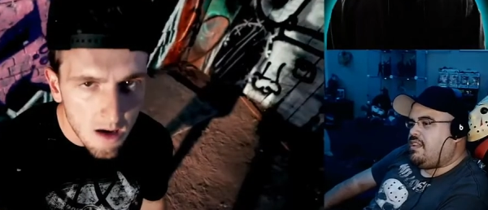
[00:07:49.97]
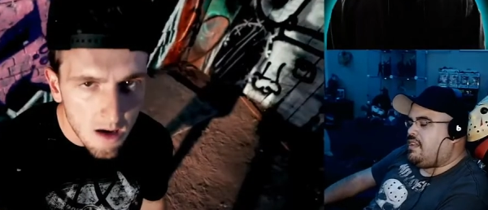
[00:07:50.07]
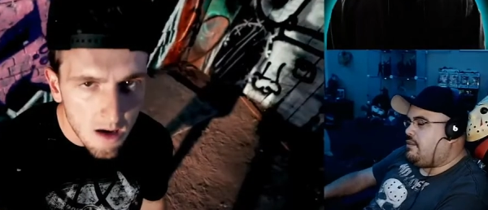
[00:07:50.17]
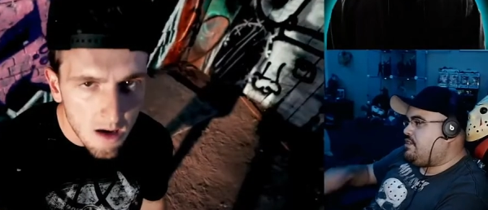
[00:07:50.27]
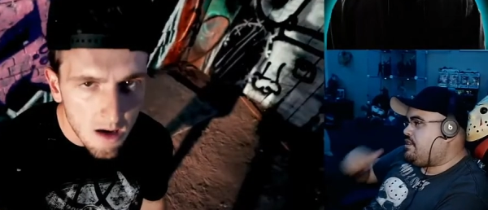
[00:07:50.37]

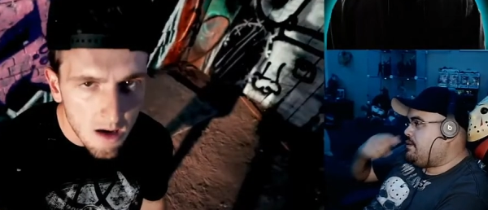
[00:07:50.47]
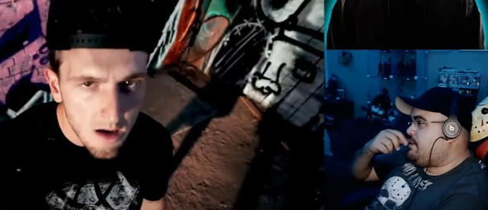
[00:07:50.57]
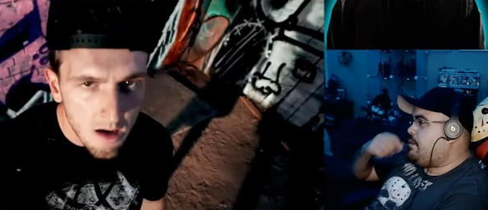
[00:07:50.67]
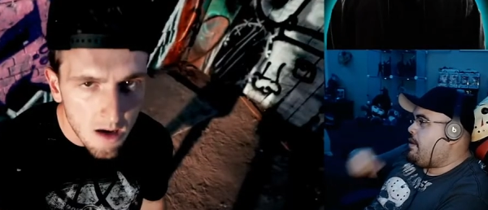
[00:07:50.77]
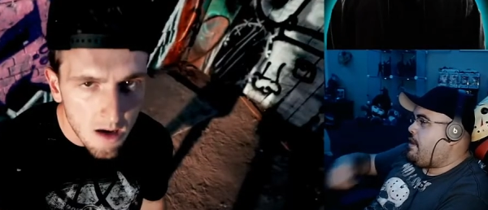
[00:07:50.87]
Speaker 1: Like we said right
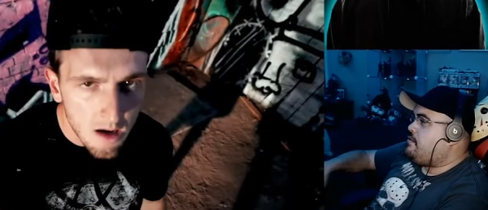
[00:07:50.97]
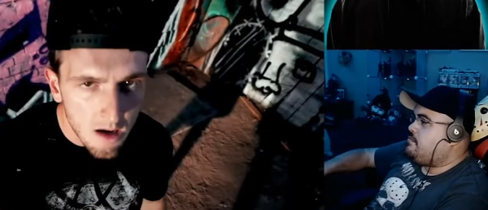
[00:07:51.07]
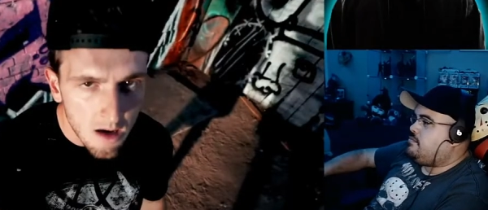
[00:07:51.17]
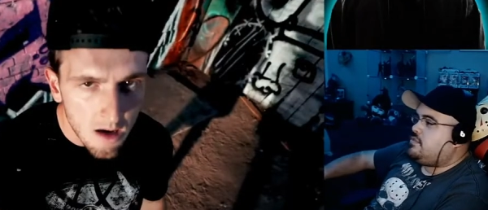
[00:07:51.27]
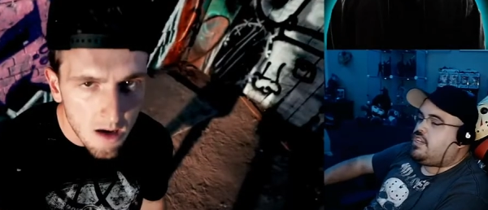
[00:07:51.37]
there, man.
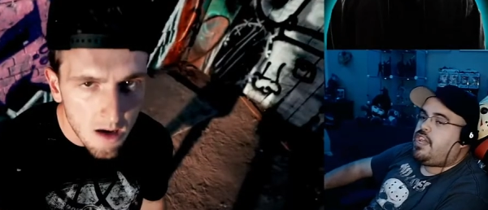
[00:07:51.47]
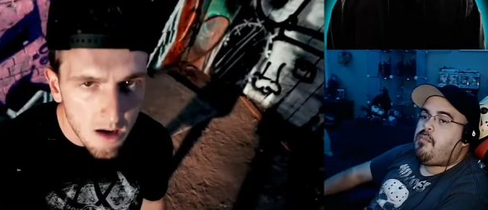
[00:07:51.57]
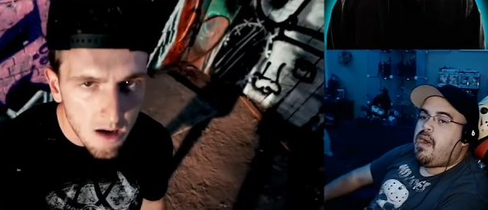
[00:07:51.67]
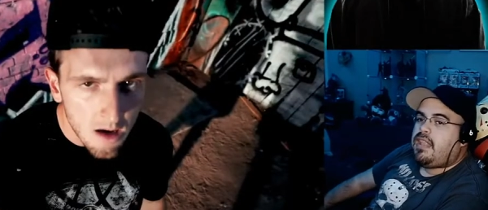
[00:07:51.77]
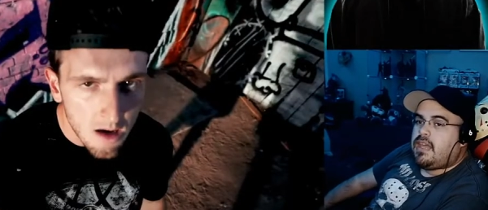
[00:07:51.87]
Gave
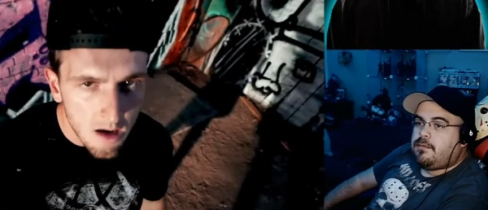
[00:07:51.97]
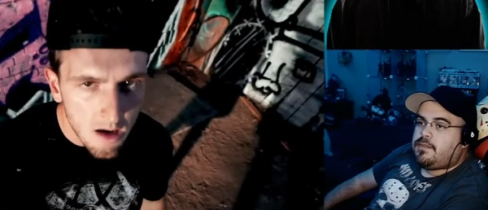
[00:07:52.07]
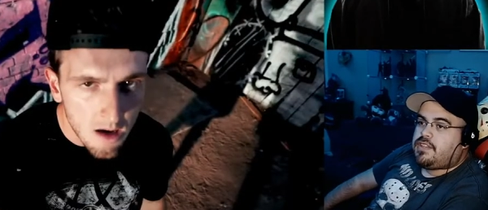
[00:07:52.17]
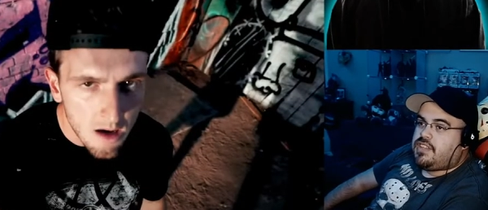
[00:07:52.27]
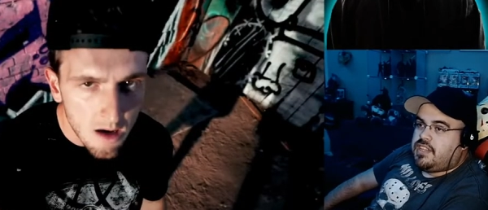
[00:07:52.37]
my life for
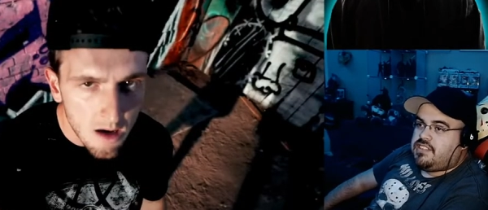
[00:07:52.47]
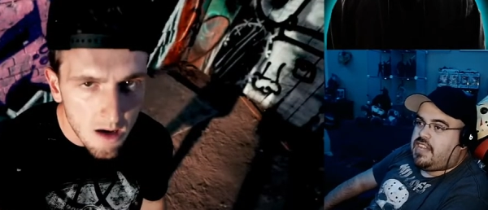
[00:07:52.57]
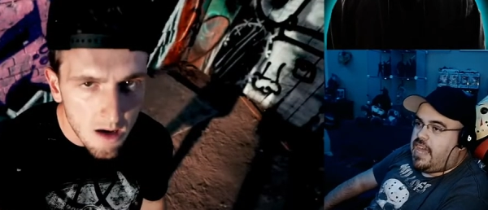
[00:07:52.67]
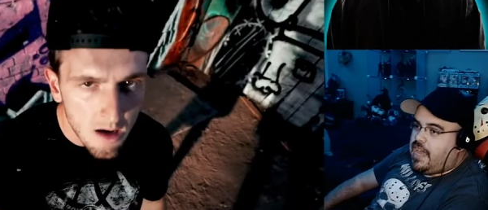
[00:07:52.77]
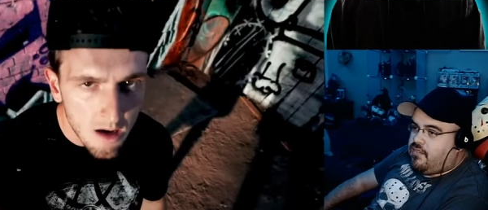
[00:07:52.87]
the things that
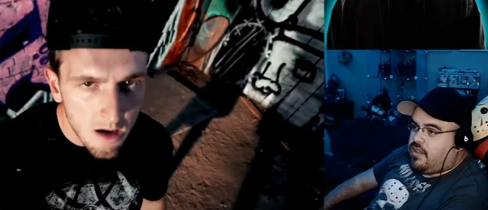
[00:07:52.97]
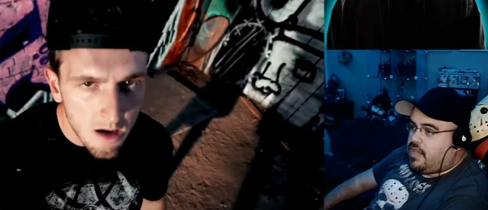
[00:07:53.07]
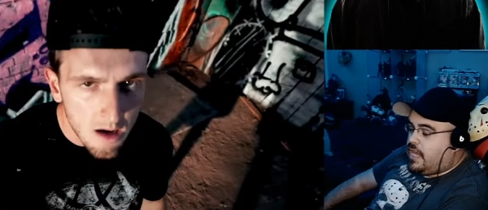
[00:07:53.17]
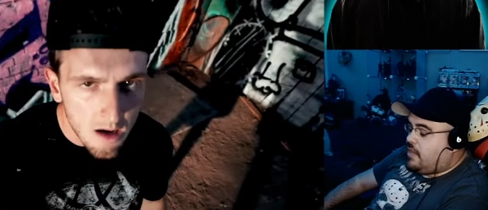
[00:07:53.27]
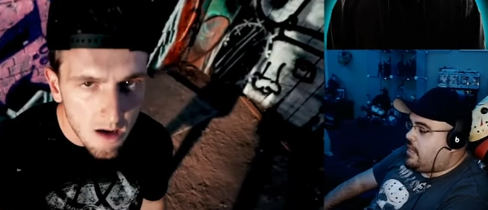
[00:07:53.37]
I have.
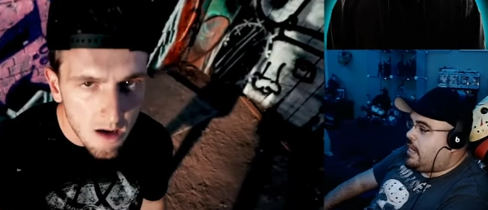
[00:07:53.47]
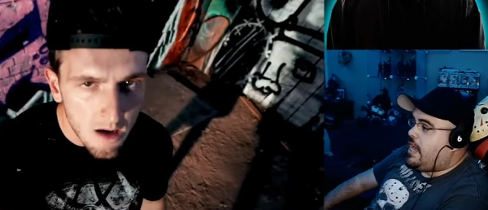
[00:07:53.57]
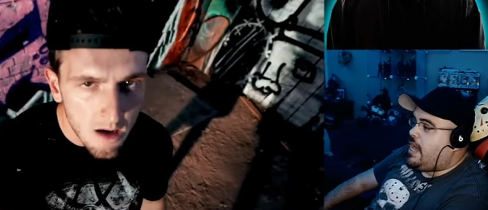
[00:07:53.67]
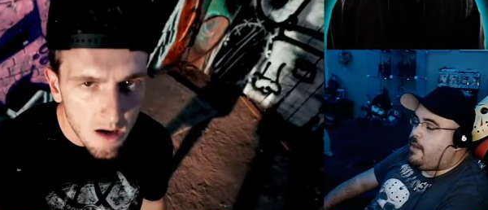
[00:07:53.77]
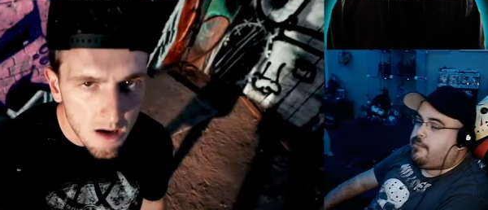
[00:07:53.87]
That, that I
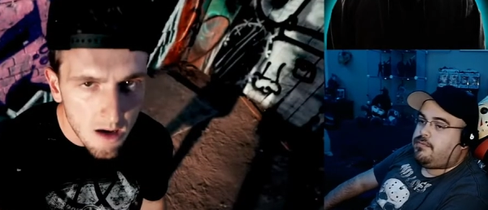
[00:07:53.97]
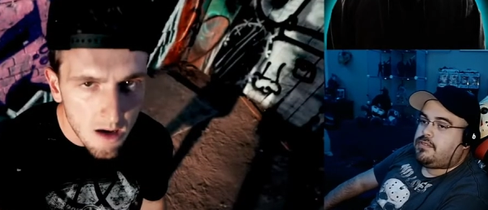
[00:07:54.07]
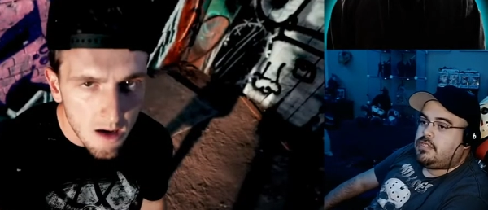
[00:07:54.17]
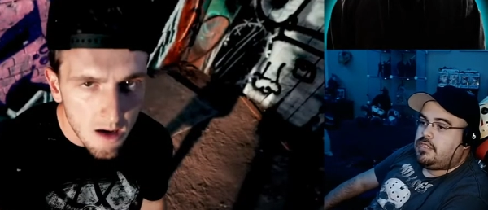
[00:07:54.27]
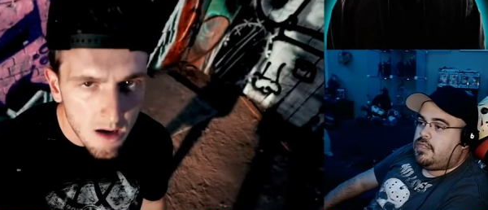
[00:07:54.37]
have.
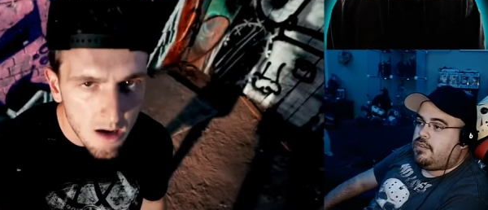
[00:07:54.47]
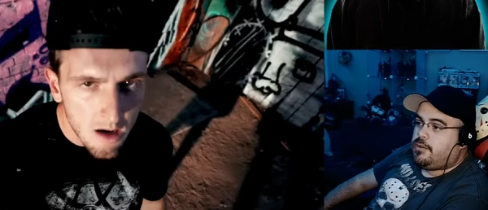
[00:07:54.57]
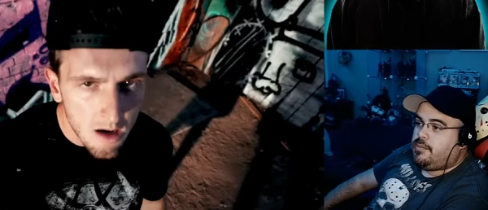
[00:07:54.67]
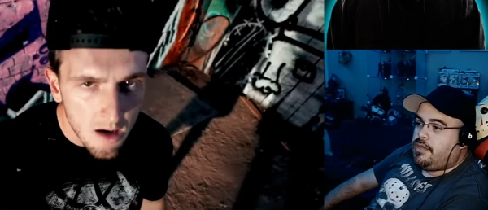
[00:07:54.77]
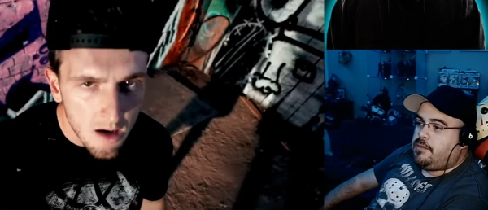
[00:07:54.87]
You know
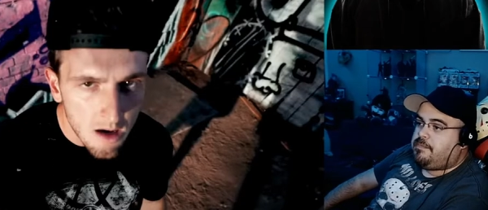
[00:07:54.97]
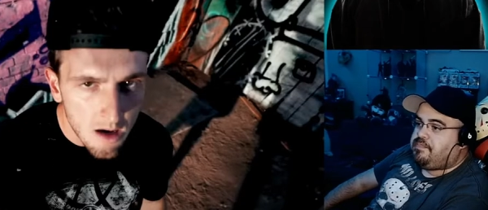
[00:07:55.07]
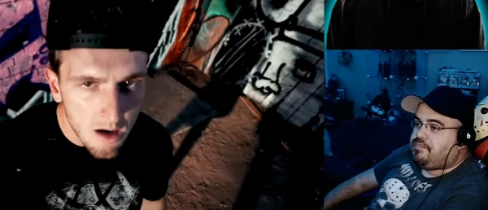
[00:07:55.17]
what I mean?